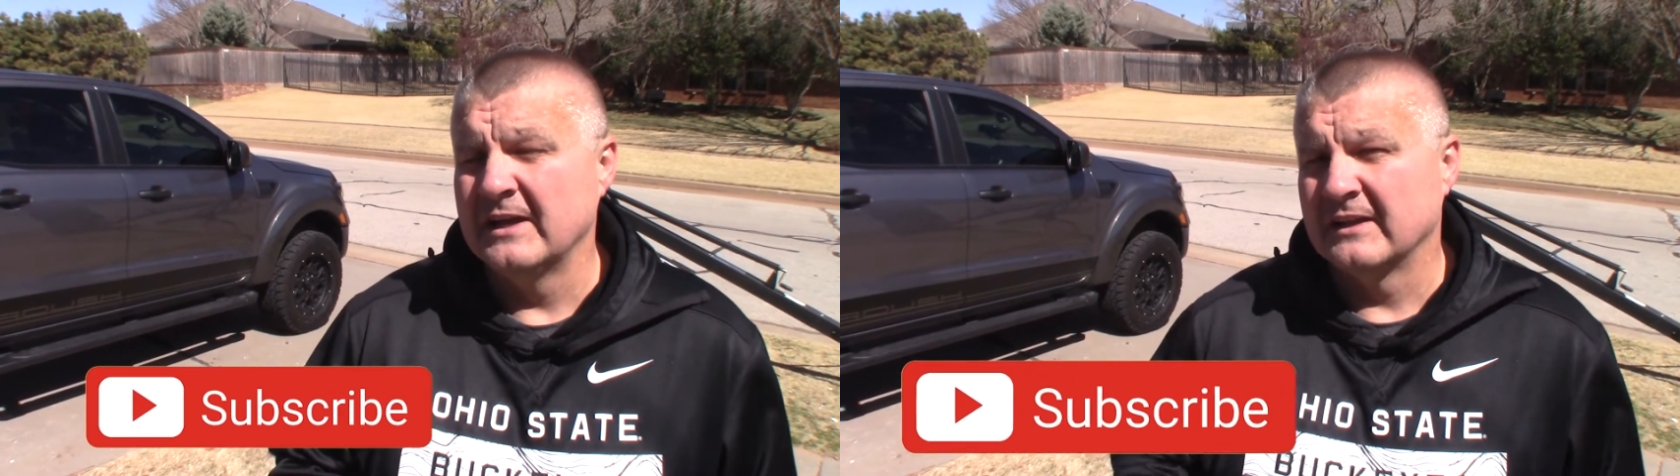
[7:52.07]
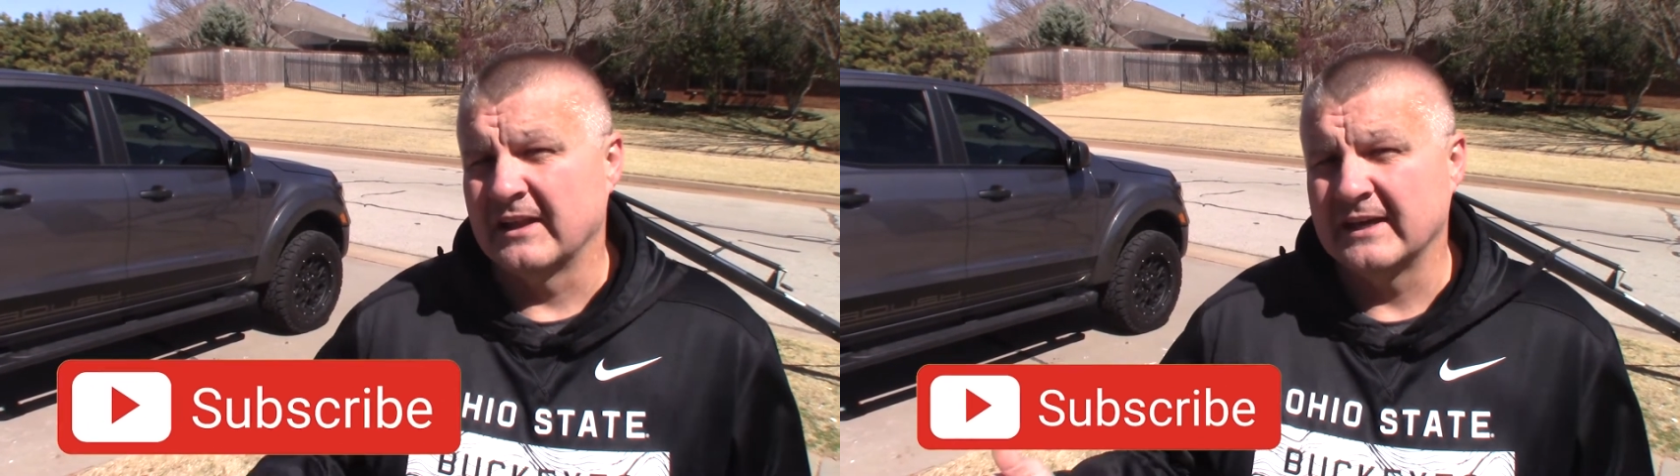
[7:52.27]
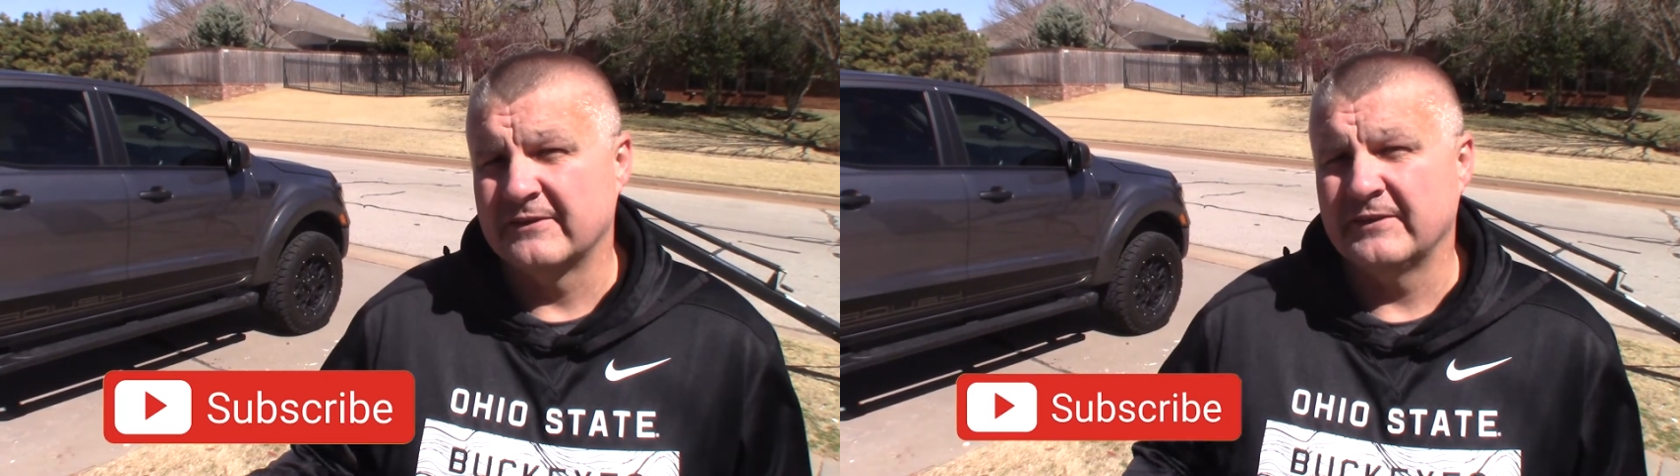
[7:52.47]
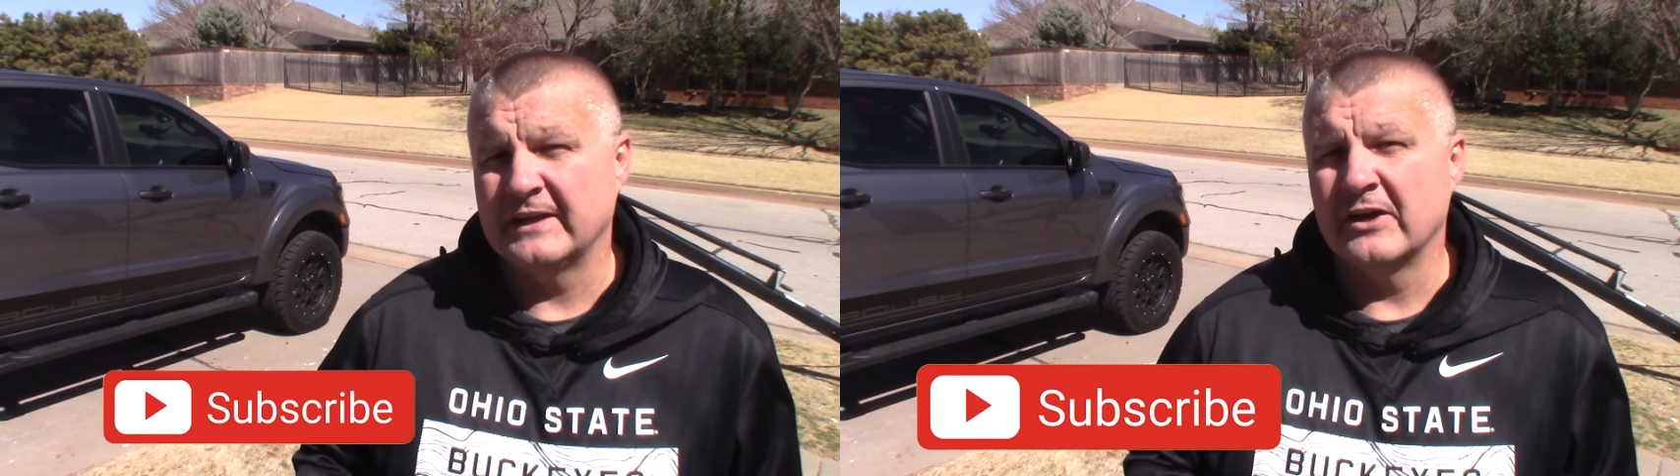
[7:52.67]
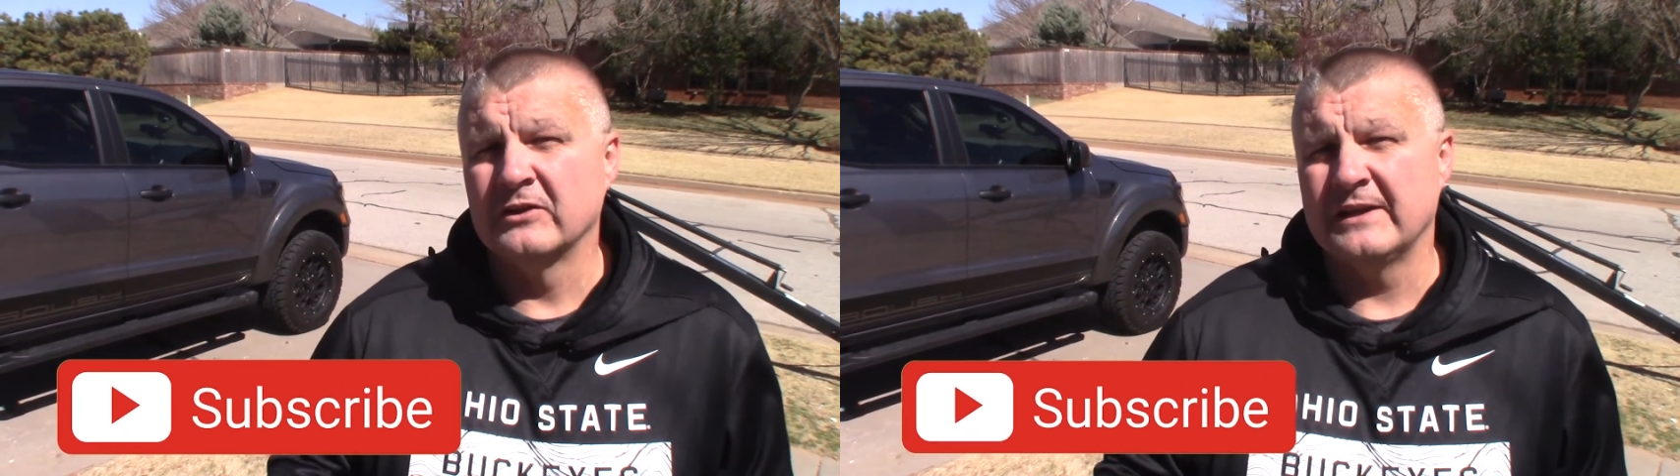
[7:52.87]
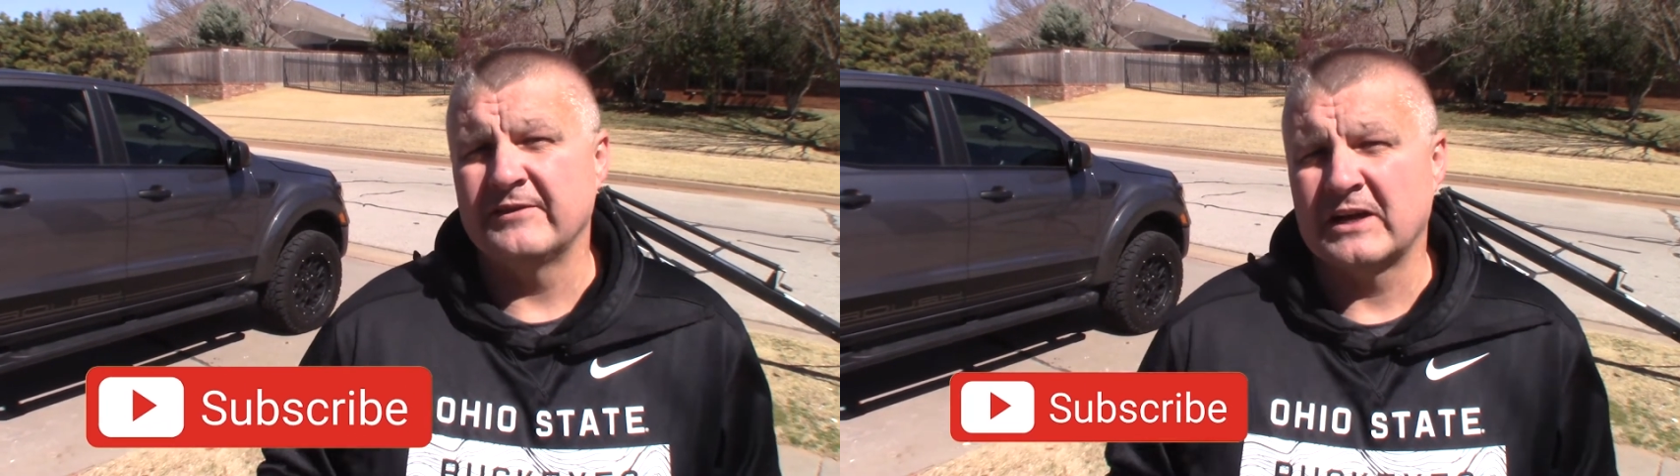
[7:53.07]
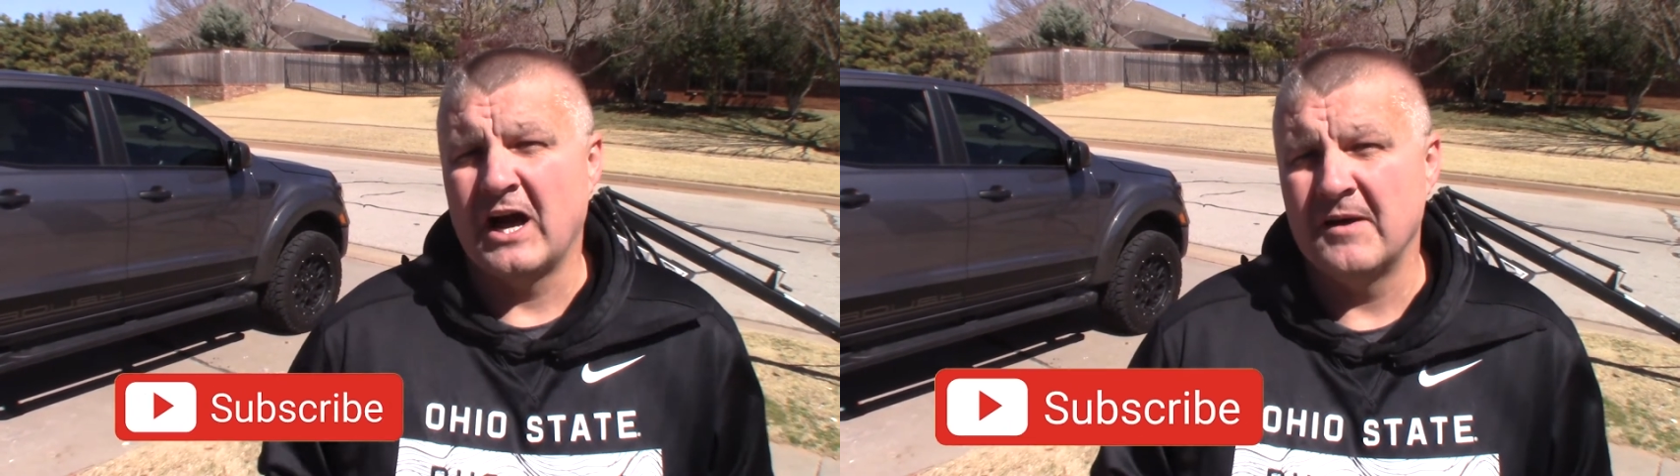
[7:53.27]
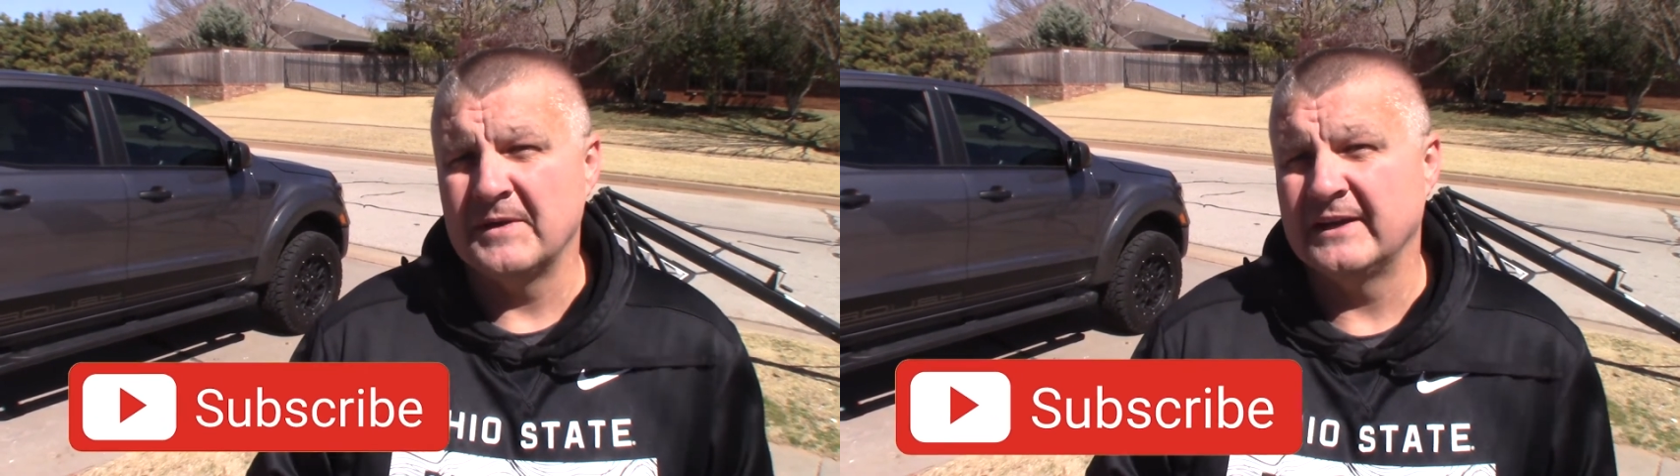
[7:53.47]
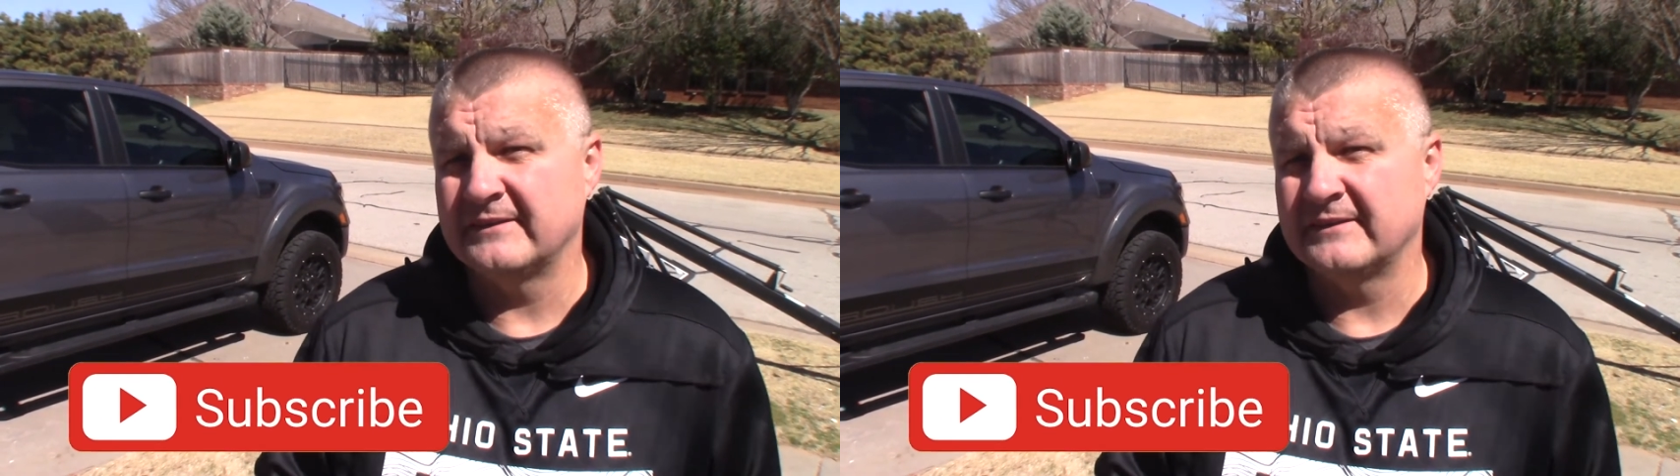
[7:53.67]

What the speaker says: Like the video, leave a comment,